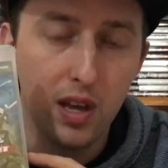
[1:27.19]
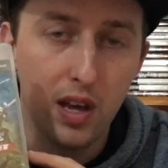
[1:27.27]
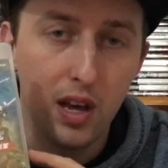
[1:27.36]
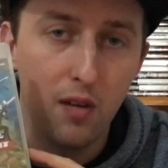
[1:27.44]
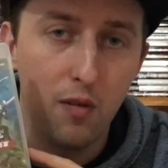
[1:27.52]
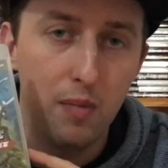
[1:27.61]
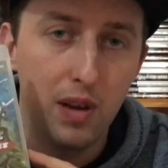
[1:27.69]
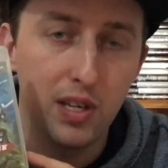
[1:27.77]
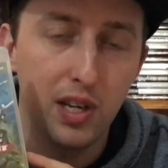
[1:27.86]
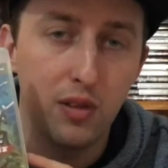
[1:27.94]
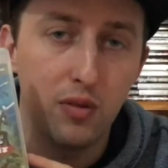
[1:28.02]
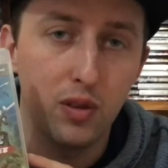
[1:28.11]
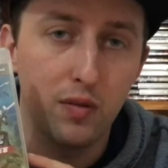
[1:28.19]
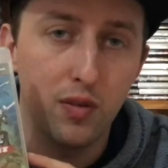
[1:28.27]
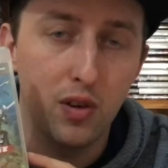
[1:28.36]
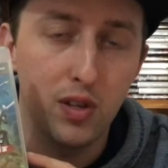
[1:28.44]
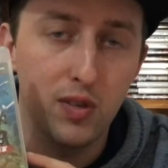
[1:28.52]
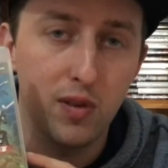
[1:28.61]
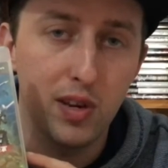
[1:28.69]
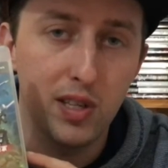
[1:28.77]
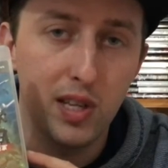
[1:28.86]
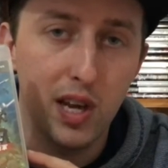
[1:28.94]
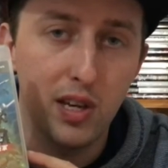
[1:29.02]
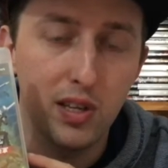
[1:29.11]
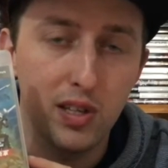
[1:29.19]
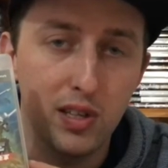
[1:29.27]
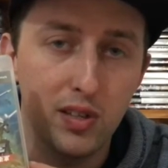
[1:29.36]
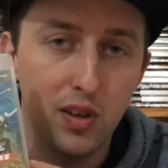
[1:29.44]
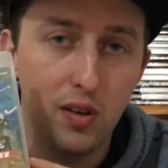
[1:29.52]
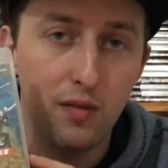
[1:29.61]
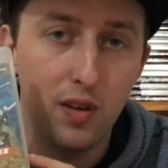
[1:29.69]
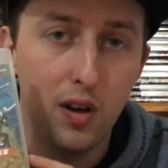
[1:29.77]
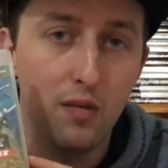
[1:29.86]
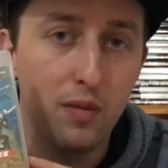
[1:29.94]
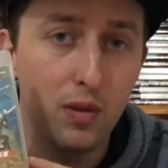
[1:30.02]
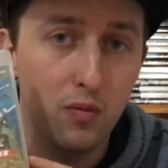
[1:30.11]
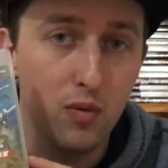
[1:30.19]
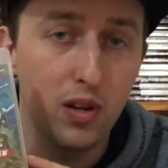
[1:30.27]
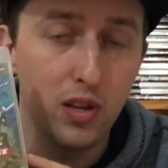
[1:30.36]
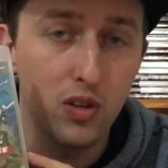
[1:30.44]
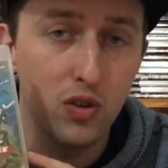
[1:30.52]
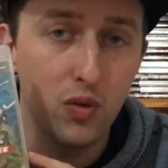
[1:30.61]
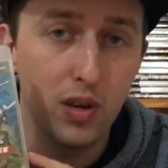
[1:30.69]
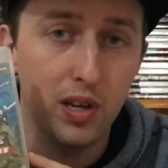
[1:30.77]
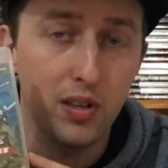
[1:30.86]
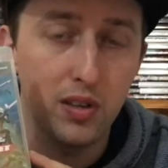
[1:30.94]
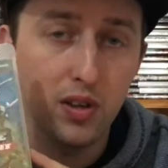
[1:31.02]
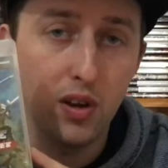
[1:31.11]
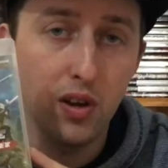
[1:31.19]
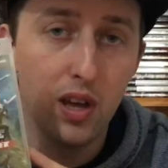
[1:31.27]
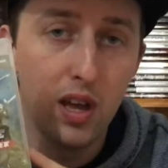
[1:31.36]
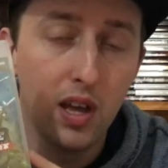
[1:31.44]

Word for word: I've uh, managed to get through the first three stages, and so far I've been really enjoying it. So.